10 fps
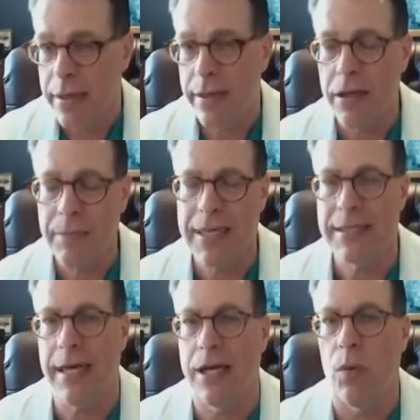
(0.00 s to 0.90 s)
The other big
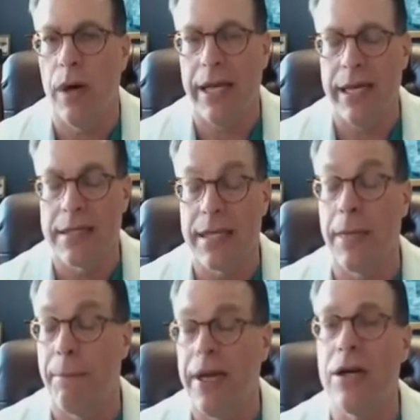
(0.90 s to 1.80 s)
takeaway is
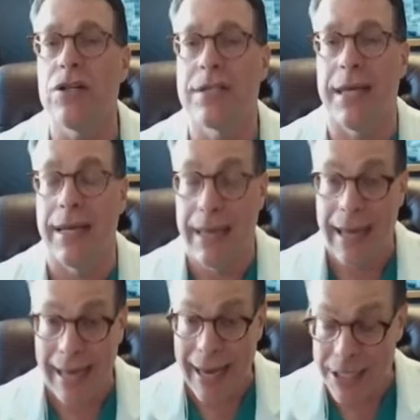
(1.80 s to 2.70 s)
it appears that
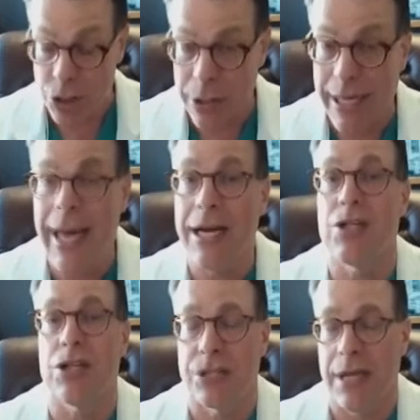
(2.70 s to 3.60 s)
actually
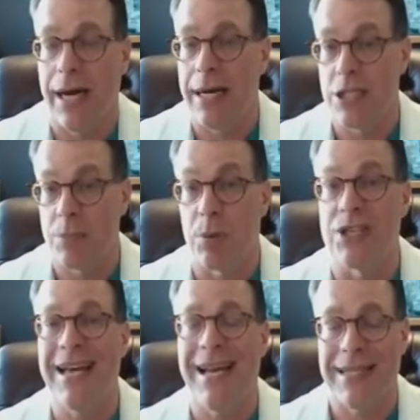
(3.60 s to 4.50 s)
exercise is
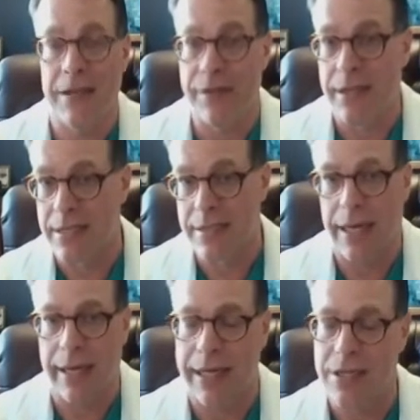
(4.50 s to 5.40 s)
protective in this
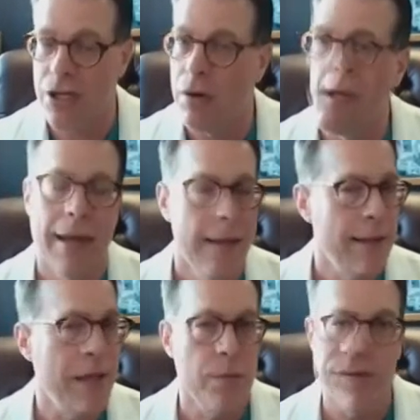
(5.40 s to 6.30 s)
setting. And so,
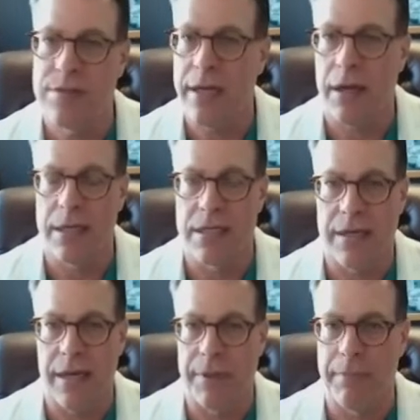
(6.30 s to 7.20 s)
like we've said on this
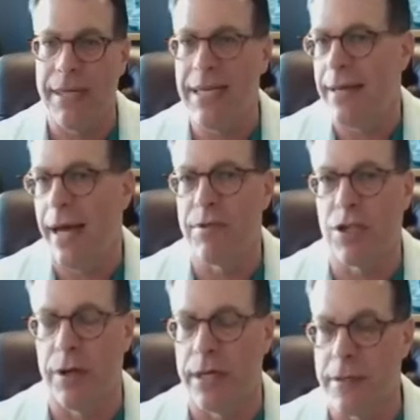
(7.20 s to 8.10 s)
segment many times,
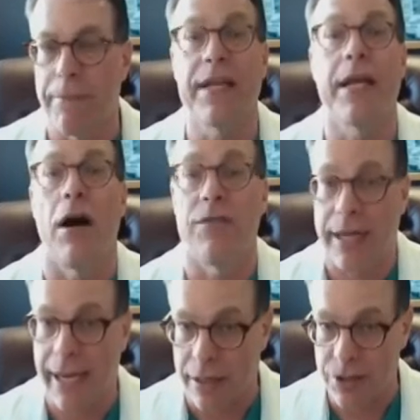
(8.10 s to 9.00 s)
Chris, get off
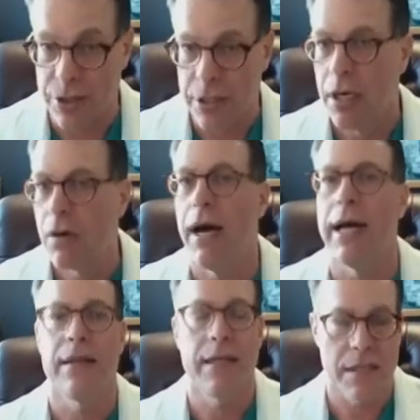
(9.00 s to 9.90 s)
the couch,
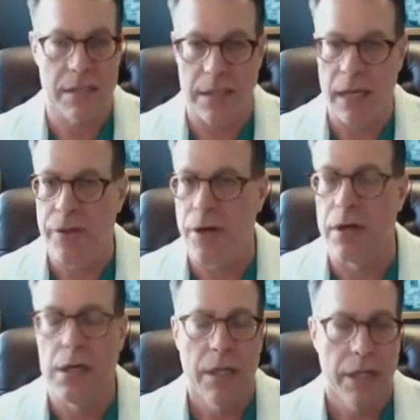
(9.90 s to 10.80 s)
right? This is
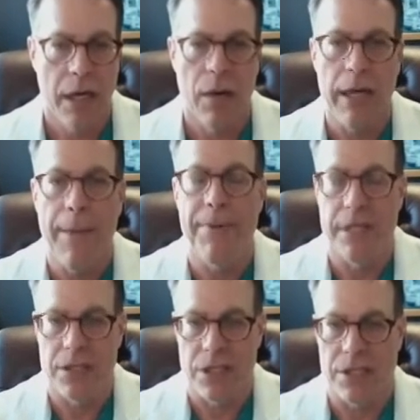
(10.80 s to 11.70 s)
another,
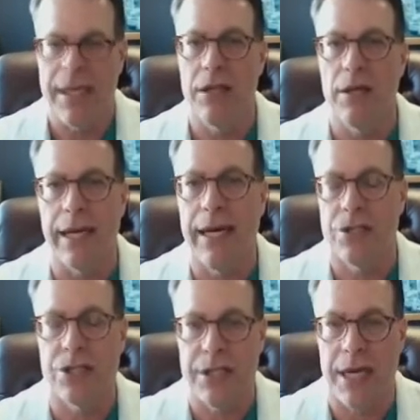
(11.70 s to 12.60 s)
impetus to say, look,
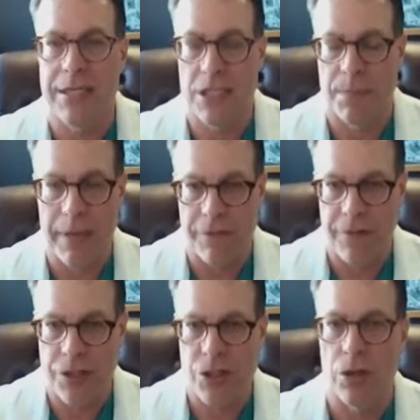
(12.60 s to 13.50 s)
exercise is
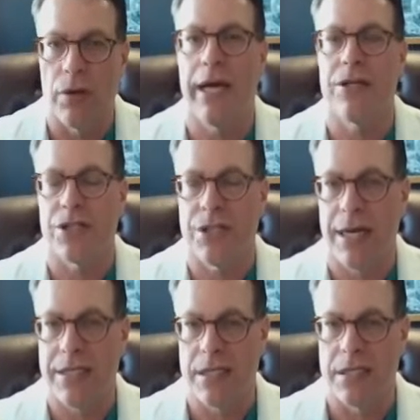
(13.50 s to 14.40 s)
beneficial.
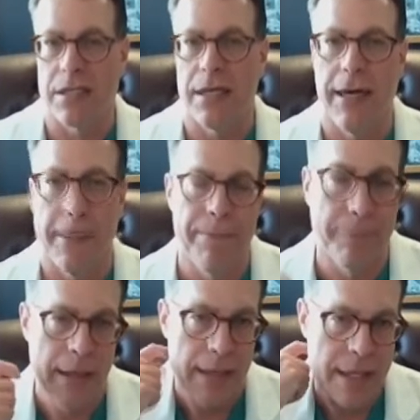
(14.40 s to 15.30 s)
Exercise is
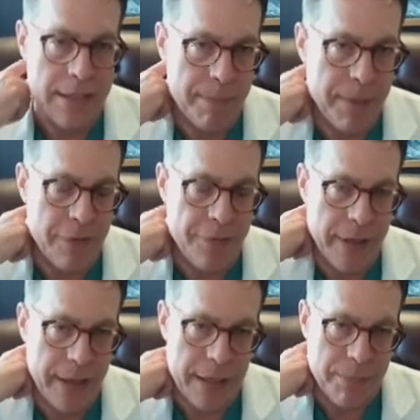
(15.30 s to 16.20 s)
a
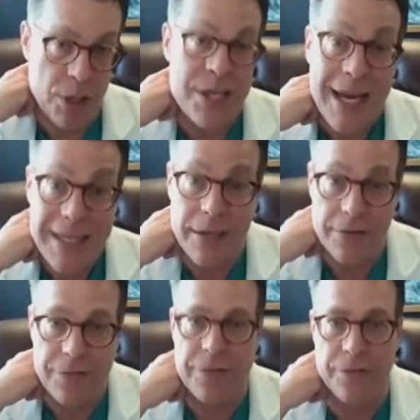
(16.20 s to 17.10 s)
benefit and
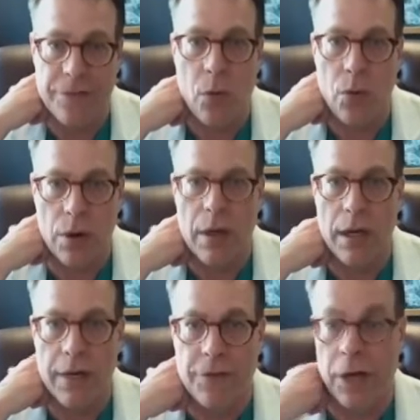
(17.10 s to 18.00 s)
protective for
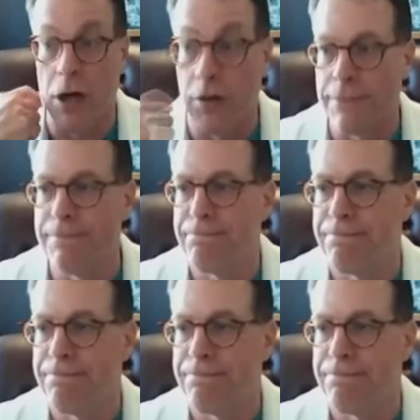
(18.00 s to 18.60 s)
COVID.